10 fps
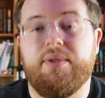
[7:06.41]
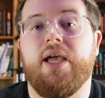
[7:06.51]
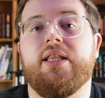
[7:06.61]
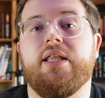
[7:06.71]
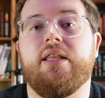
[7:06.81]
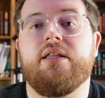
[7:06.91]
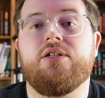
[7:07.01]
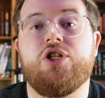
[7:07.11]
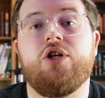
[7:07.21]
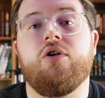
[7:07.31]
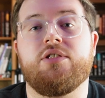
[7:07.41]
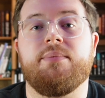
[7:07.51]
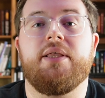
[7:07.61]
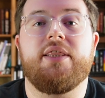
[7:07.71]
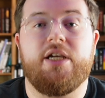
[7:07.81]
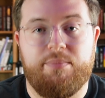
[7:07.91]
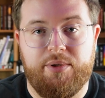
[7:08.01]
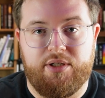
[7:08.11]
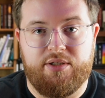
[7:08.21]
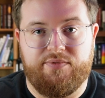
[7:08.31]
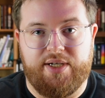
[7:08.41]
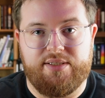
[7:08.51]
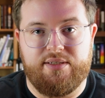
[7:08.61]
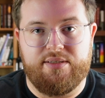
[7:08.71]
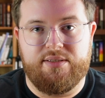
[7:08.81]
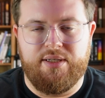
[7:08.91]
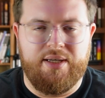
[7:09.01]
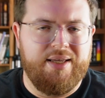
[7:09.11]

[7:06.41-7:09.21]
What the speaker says: And then she calls them therapeutic devices.